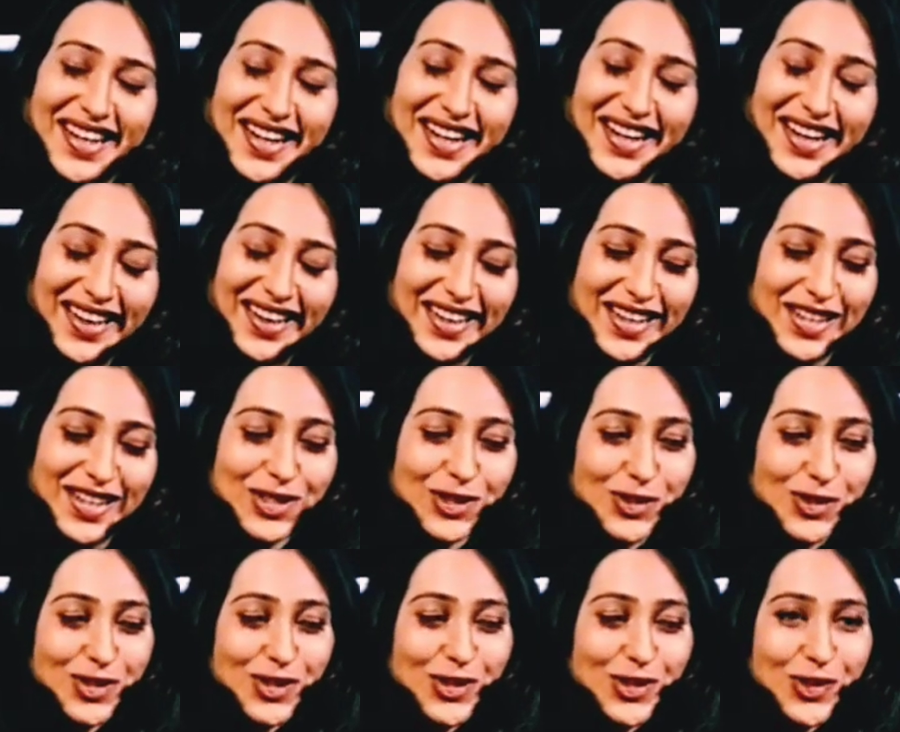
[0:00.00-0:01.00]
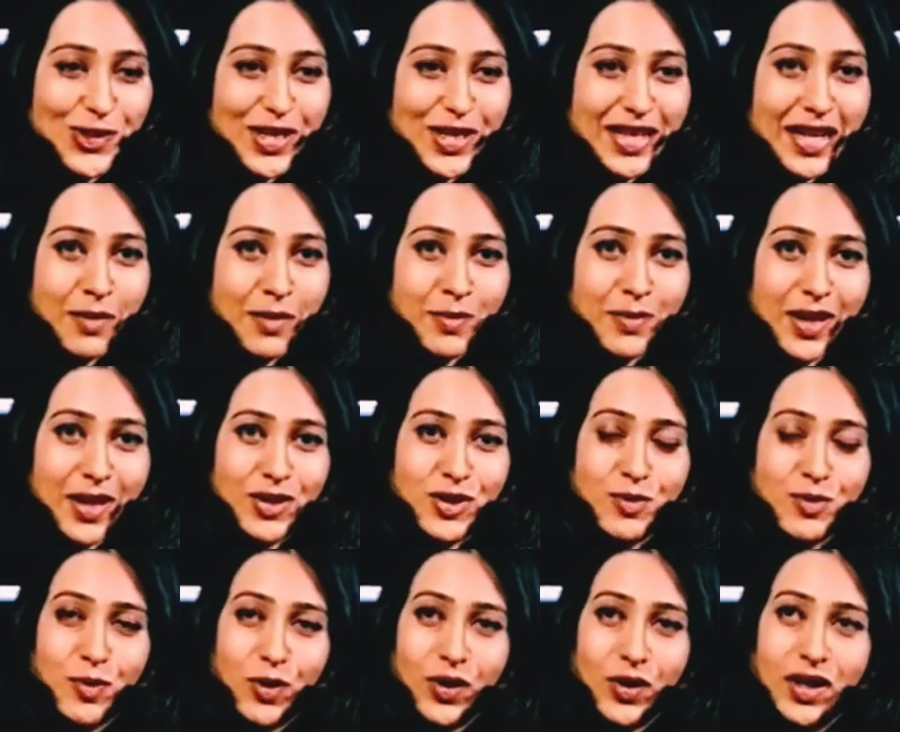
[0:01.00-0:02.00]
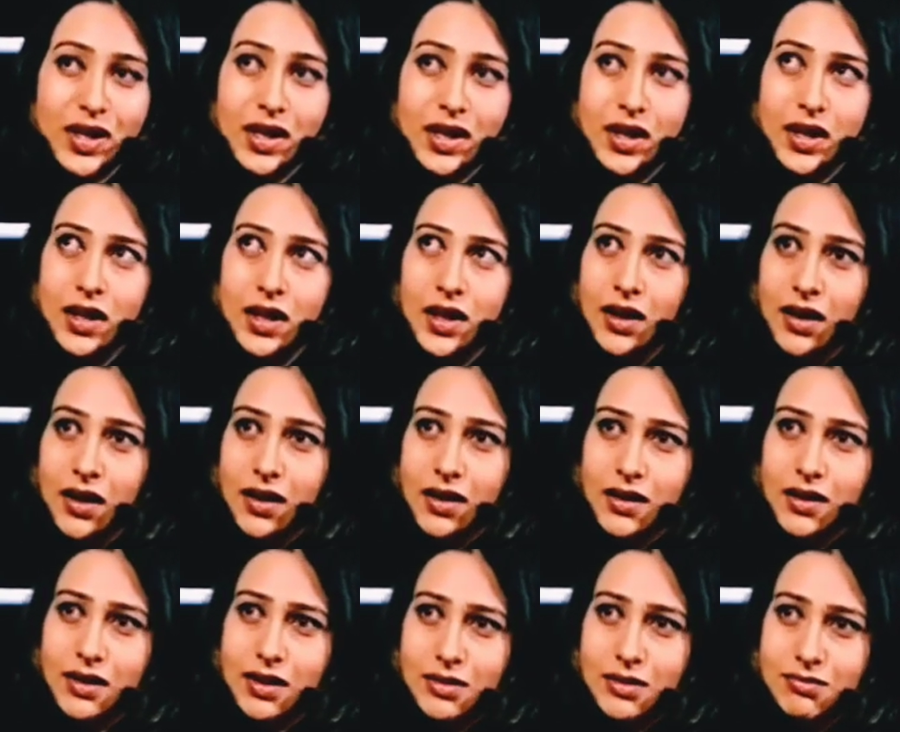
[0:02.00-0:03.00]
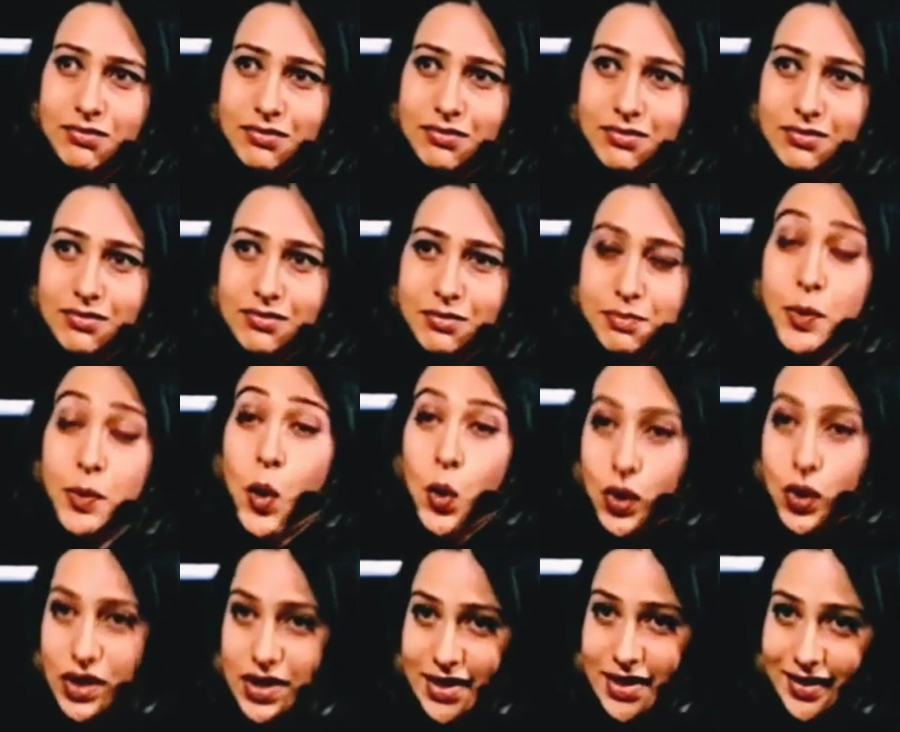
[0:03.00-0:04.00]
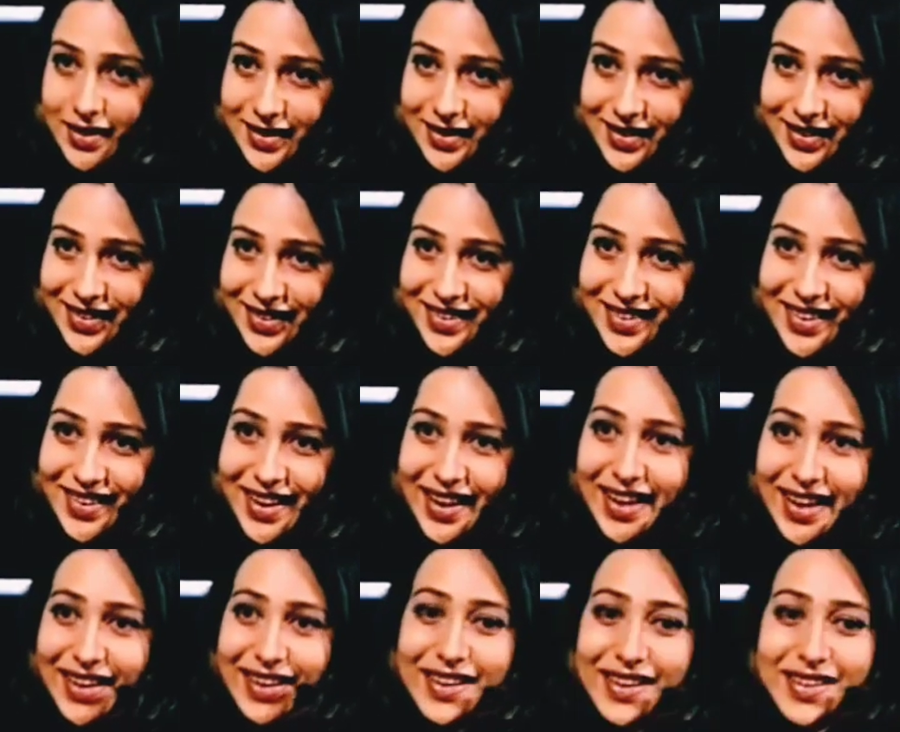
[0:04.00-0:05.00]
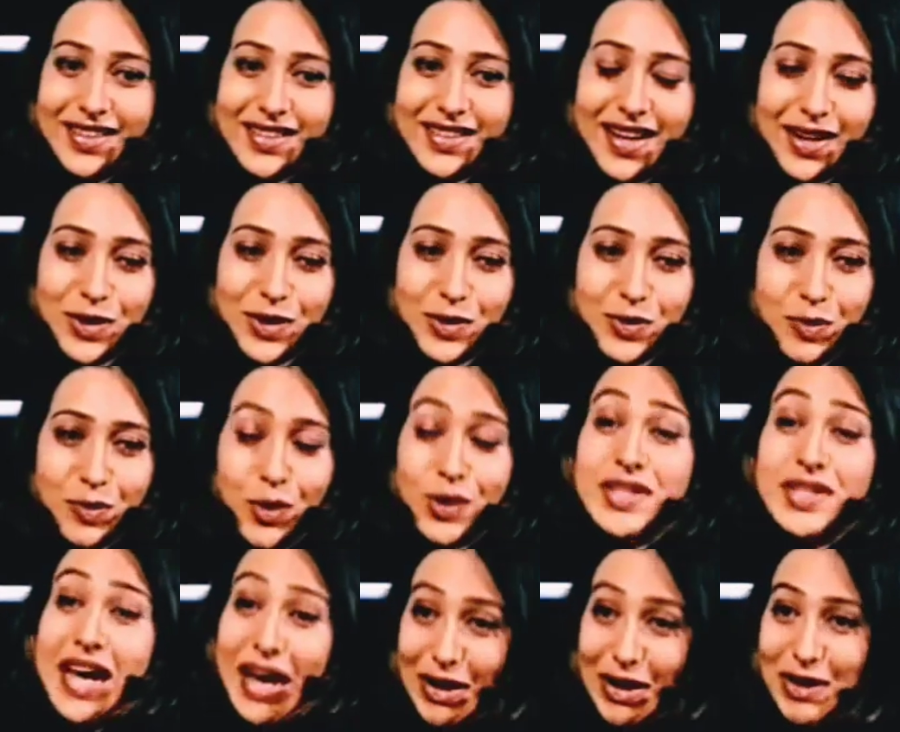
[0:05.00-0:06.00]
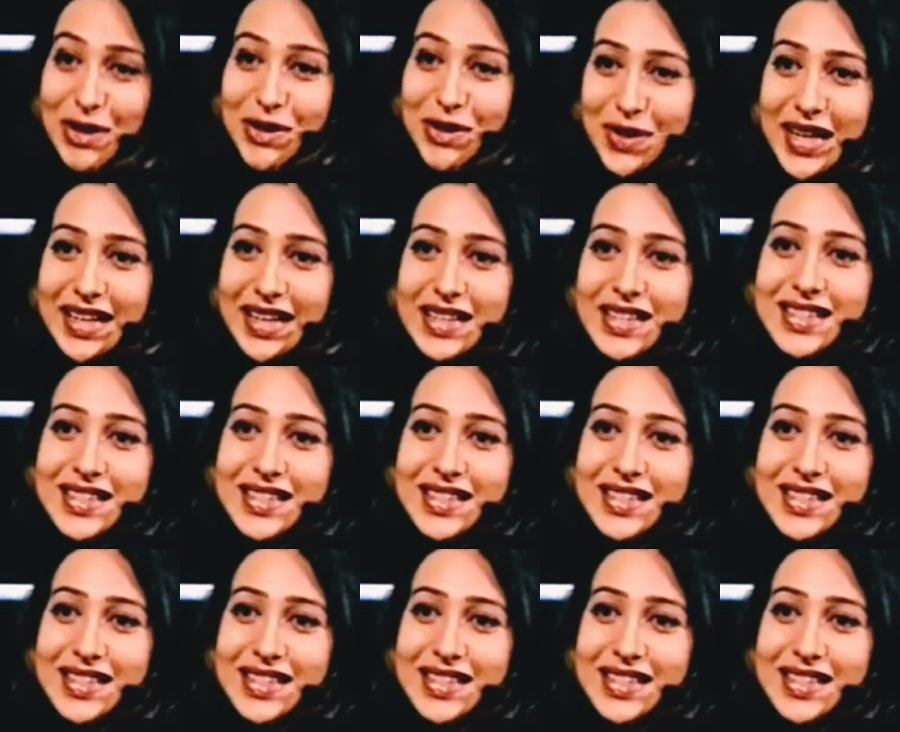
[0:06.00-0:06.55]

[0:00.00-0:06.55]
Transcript: Yeah, I guess on screen I'm much more bolder and I do more daring things.